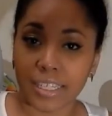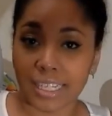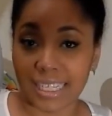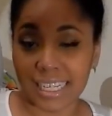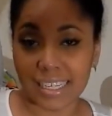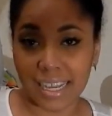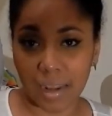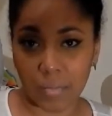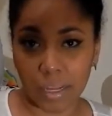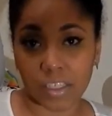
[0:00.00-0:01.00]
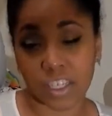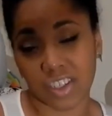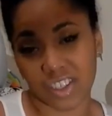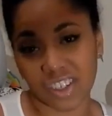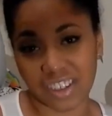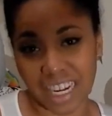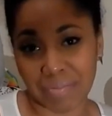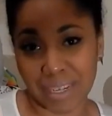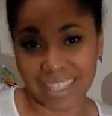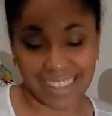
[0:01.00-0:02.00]
since he's 10 months, he just turned
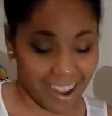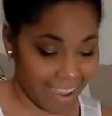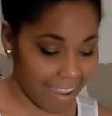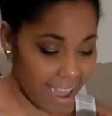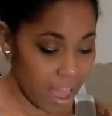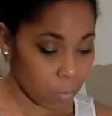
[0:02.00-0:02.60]
10 months today,